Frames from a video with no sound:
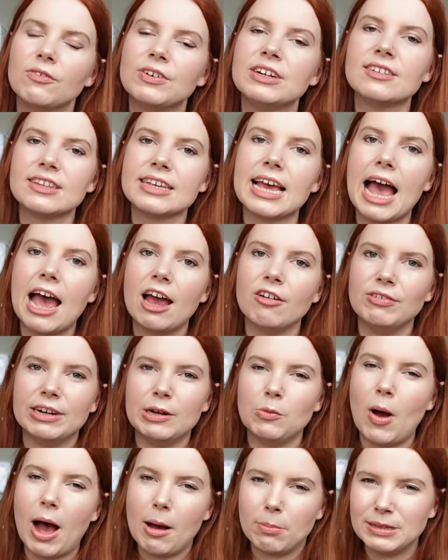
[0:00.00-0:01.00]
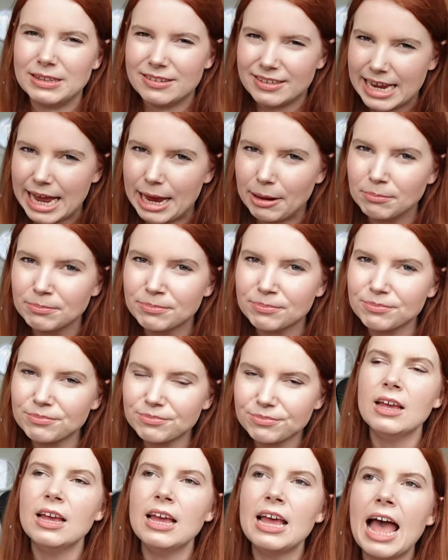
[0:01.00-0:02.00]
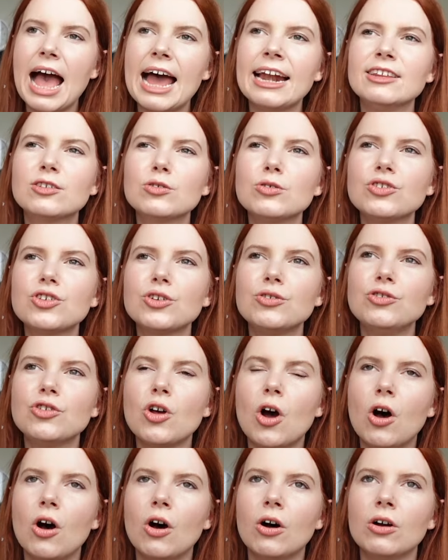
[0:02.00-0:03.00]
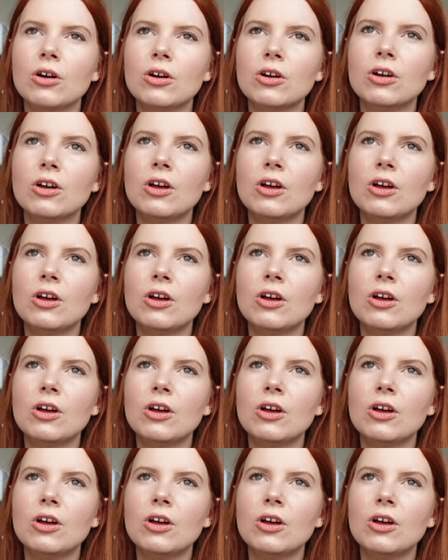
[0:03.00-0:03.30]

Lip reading: He doesn't care really what happens to him. And it's also not